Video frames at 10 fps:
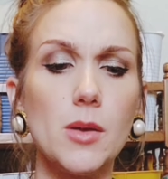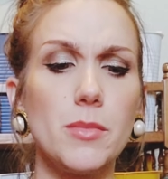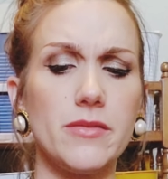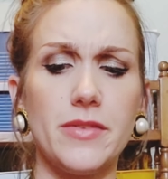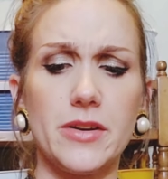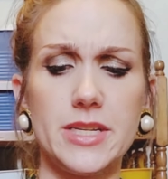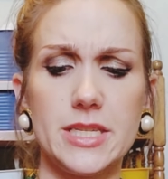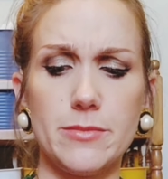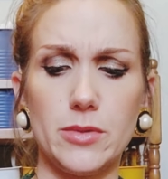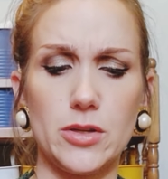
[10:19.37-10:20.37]
but very
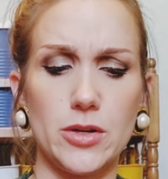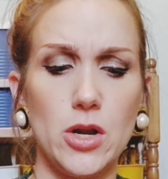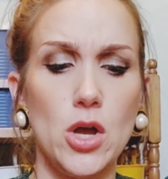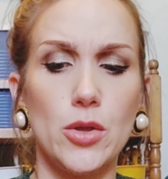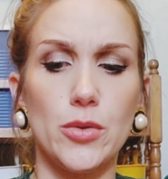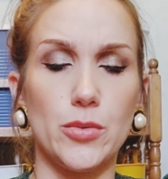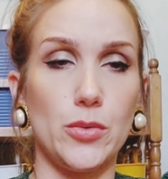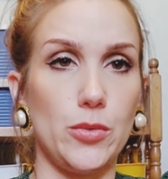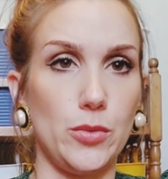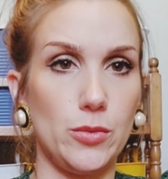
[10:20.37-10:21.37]
similar
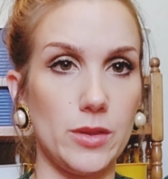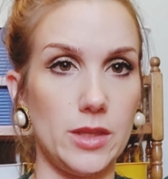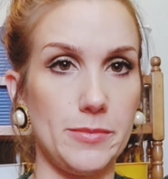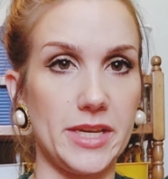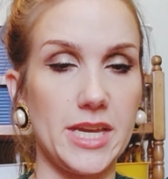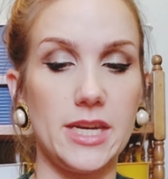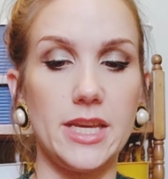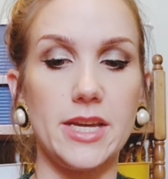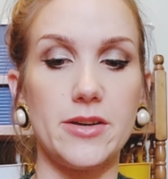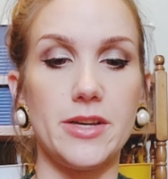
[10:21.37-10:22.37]
through the
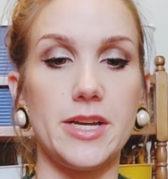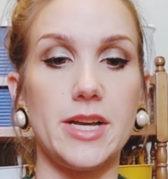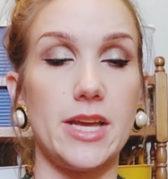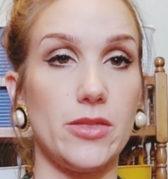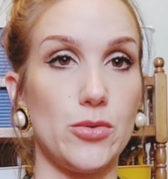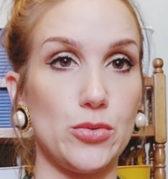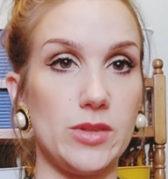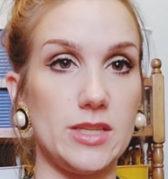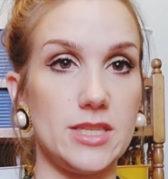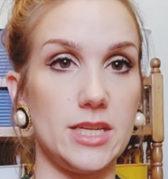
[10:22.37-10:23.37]
bikini area and through
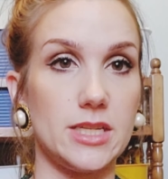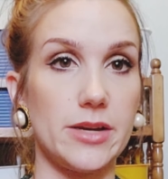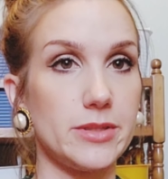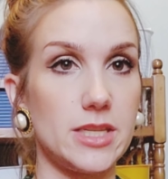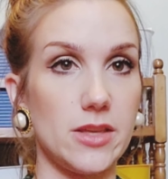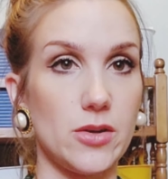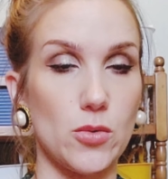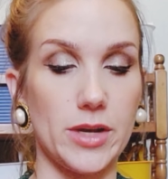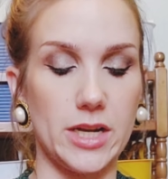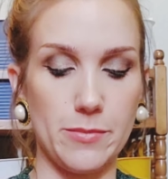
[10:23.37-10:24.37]
the seat. I would say they're
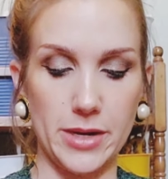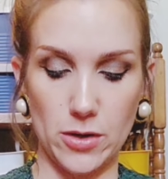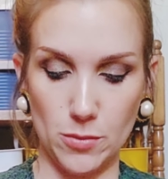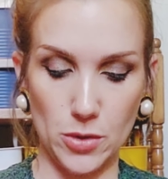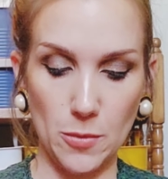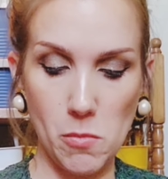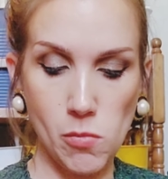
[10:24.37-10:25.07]
quite comparable.